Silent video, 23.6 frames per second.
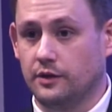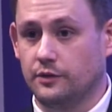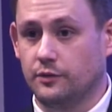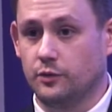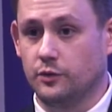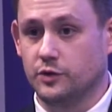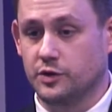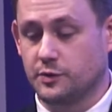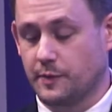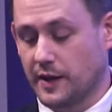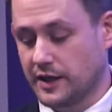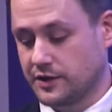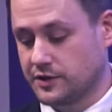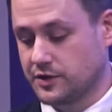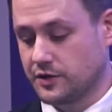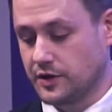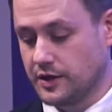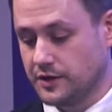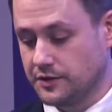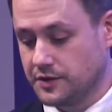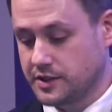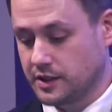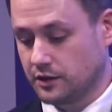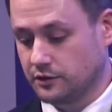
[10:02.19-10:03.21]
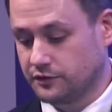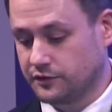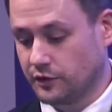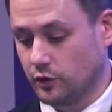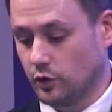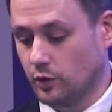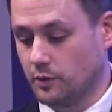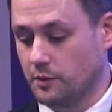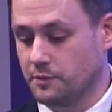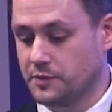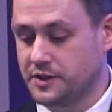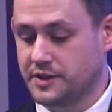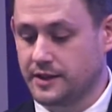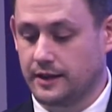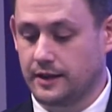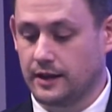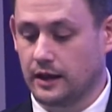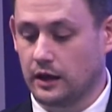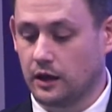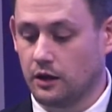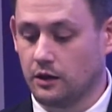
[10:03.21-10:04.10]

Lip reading: respect to the incel forum in particular.